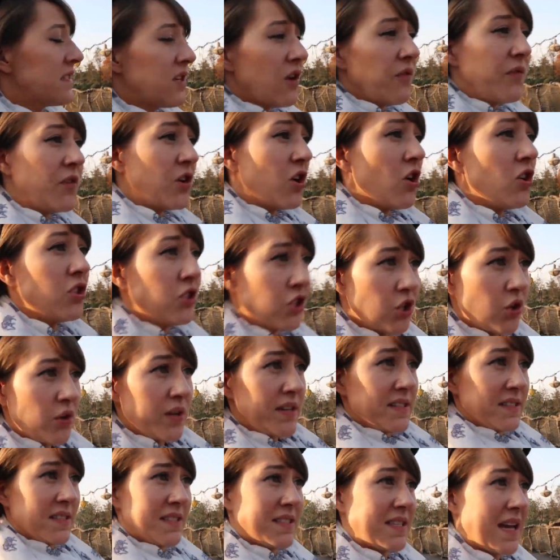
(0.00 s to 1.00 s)
So if you've got a
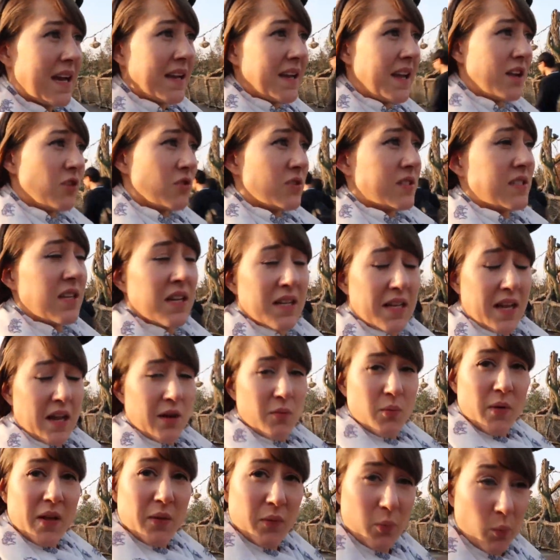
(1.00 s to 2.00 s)
choice, a Saturday or a
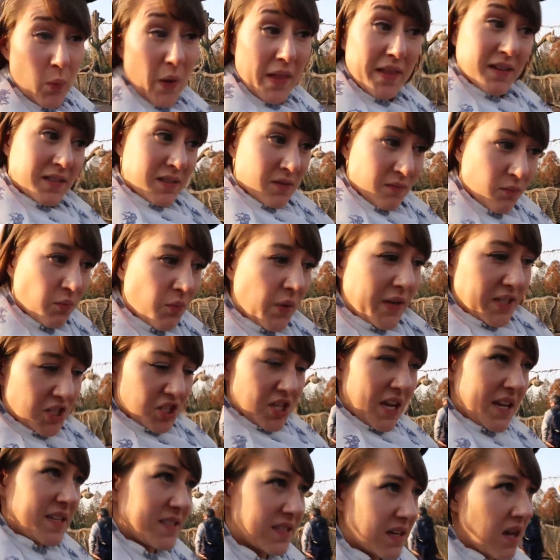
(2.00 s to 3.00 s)
Sunday, with
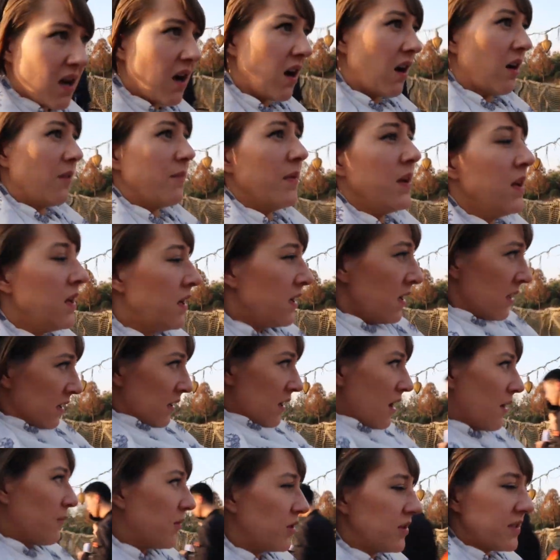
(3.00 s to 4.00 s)
which day to come
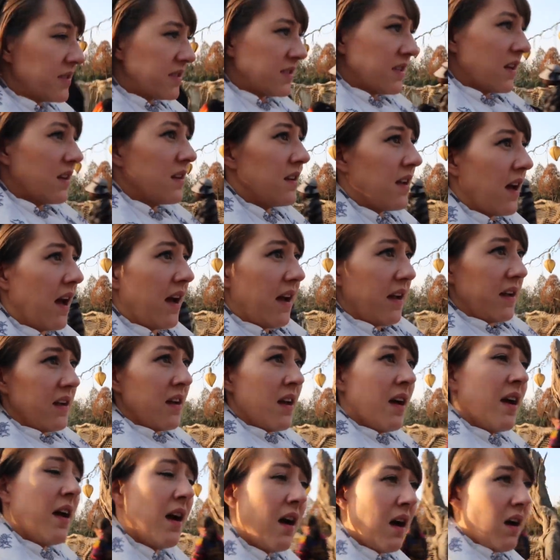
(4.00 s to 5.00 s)
on the
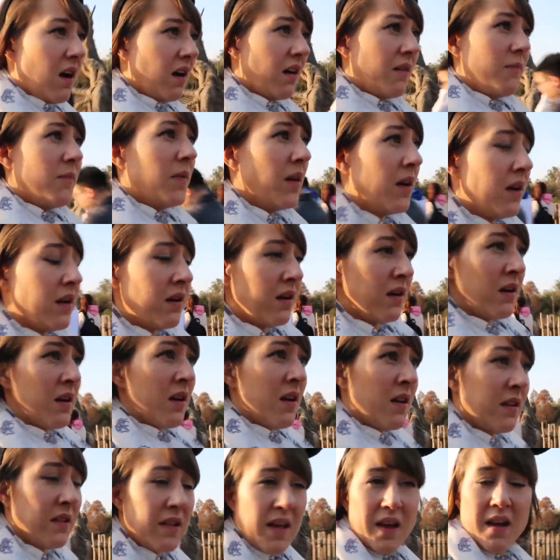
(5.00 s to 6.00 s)
Sunday.
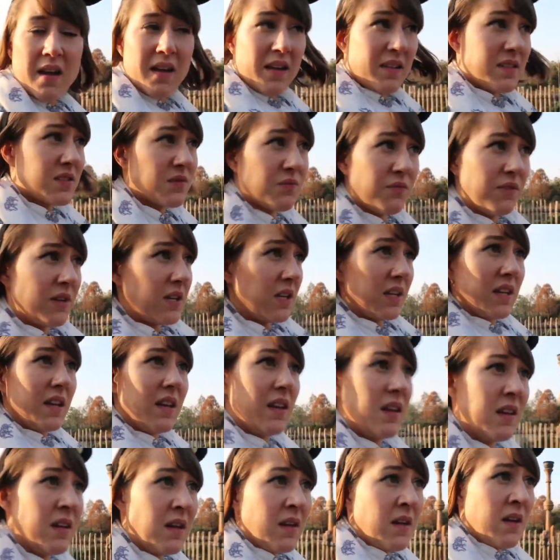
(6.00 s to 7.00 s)
Yeah, it's
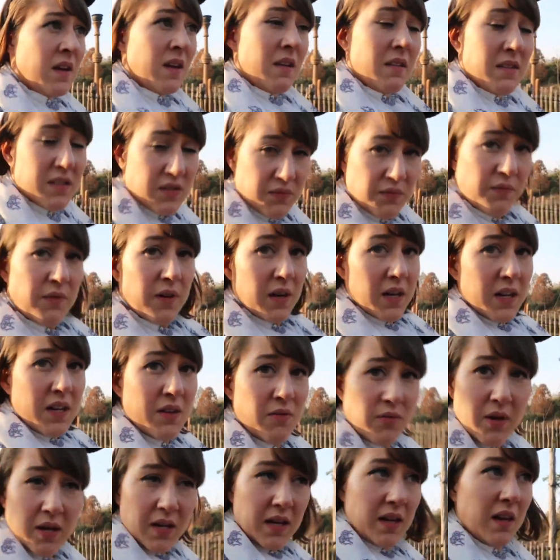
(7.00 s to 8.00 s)
really,
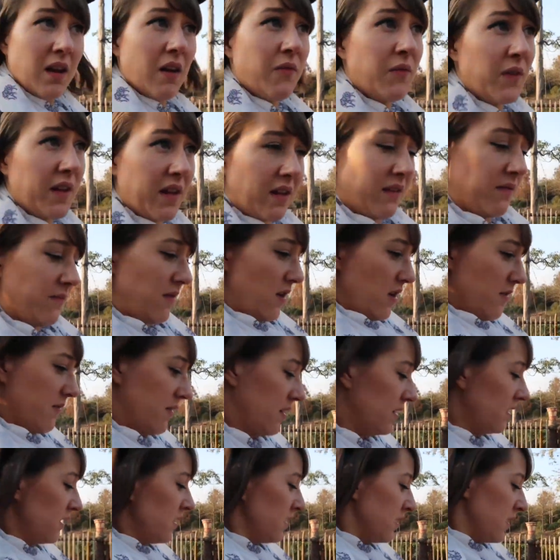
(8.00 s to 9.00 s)
really lovely at the
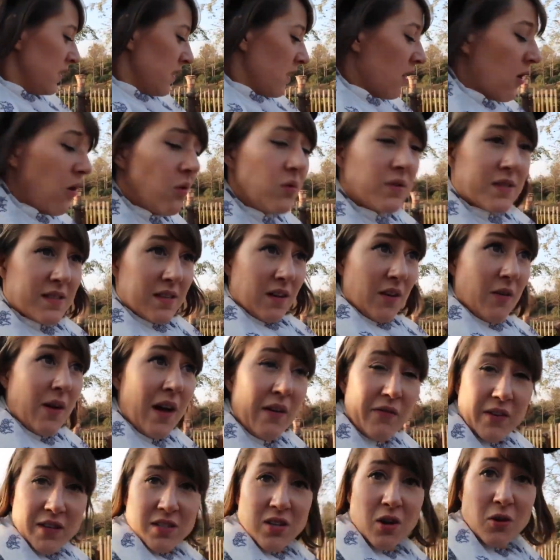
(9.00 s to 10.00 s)
moment. Also,
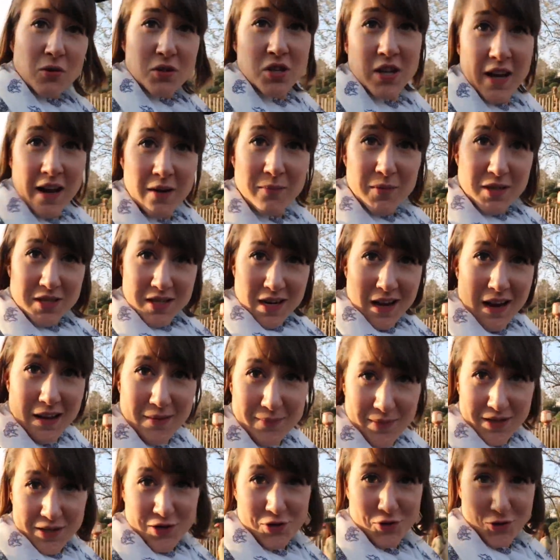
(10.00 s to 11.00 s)
have I told you how much I
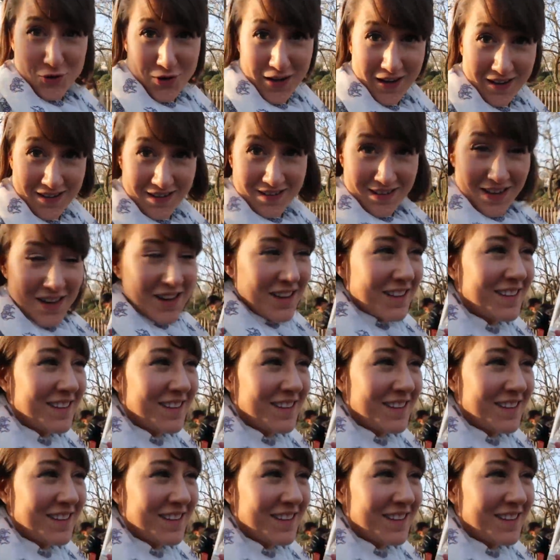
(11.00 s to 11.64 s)
like my new drink?